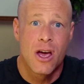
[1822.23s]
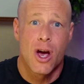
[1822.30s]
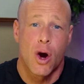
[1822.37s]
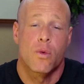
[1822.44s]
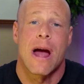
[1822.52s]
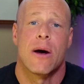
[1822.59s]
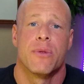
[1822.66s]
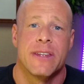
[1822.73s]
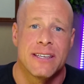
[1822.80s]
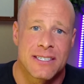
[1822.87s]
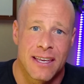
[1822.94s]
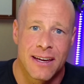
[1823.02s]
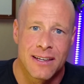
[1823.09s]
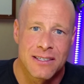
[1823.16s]
around these
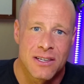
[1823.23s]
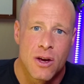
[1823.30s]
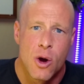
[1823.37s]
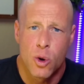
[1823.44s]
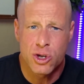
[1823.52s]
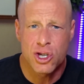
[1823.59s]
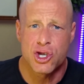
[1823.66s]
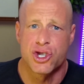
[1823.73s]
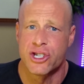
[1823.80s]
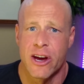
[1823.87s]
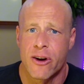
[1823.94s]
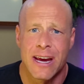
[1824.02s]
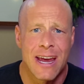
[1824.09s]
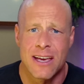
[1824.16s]
things or just
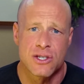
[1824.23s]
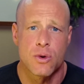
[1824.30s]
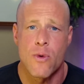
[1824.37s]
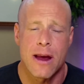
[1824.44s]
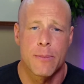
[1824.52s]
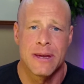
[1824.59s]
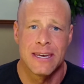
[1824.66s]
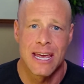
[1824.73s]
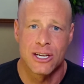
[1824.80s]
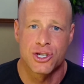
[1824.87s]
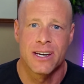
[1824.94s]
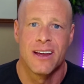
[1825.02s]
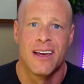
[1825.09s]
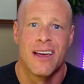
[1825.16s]
sharing it as a
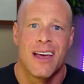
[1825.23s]
recommendation